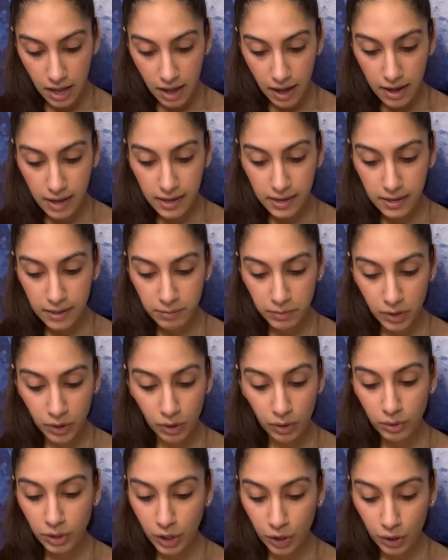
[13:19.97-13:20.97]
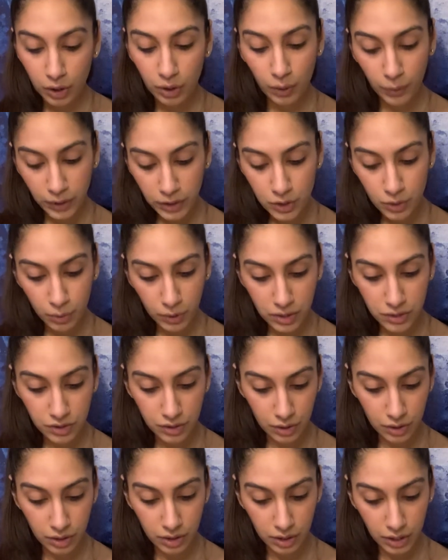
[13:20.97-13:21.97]
You're going towards
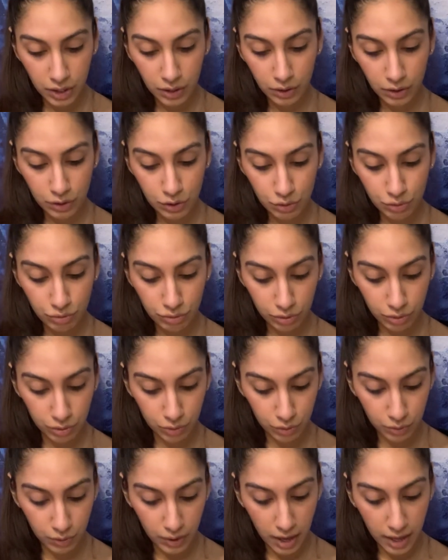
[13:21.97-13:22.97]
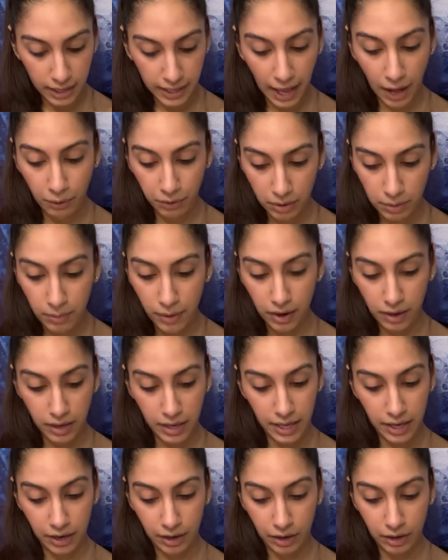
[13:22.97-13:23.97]
your true counterpart
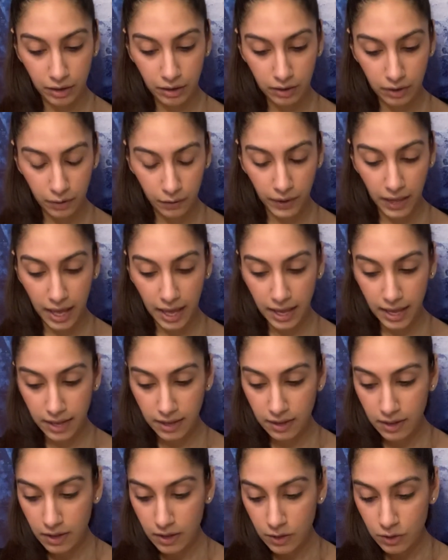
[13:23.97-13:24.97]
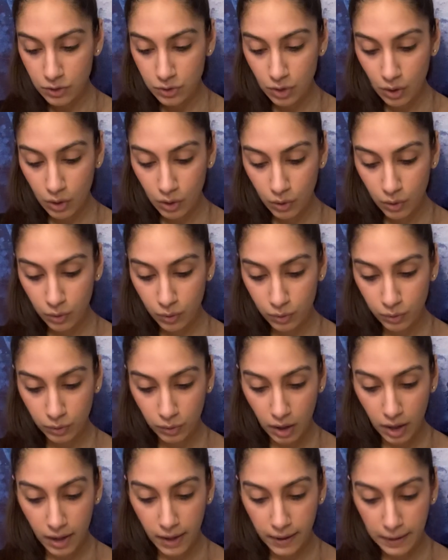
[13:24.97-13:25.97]
here, okay? So
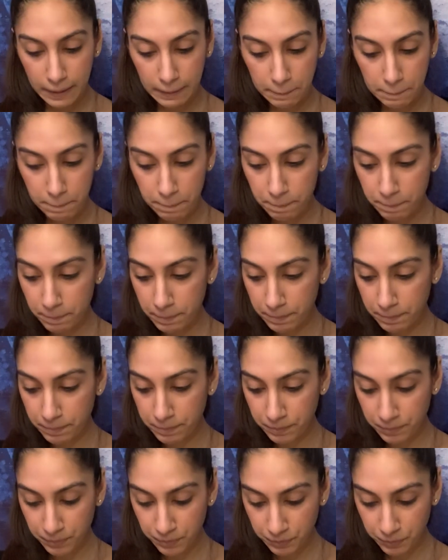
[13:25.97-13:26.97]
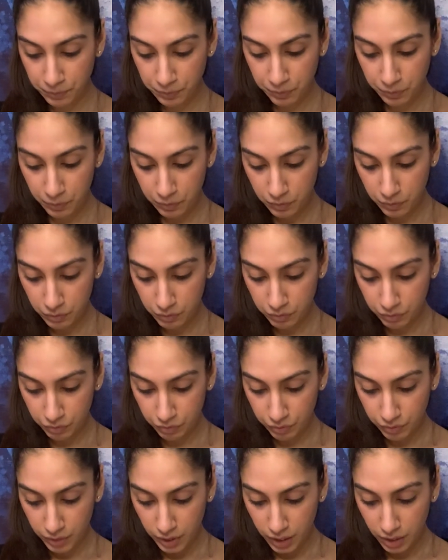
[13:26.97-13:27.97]

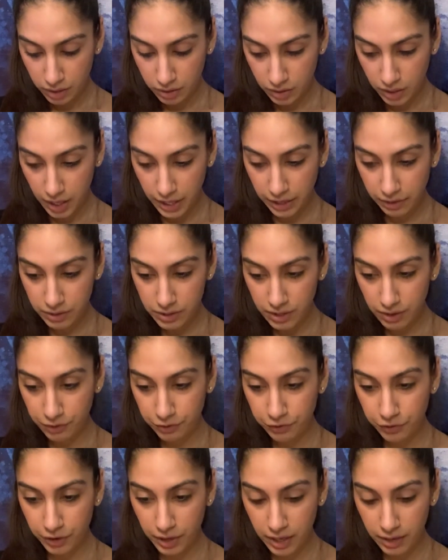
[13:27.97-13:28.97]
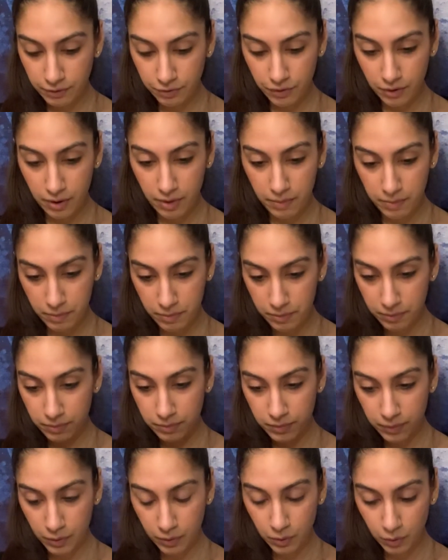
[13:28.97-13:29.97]
cut yourself free from
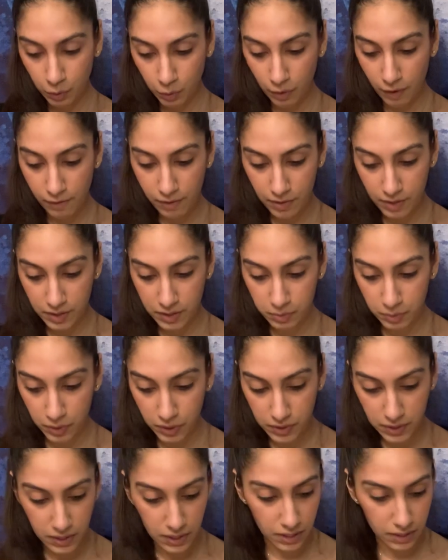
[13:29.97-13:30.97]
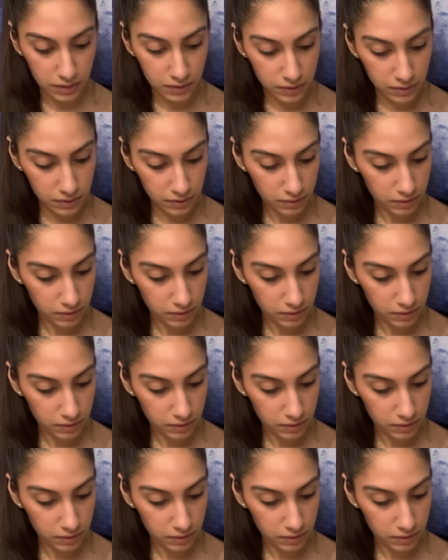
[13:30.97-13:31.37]
whoever this person is.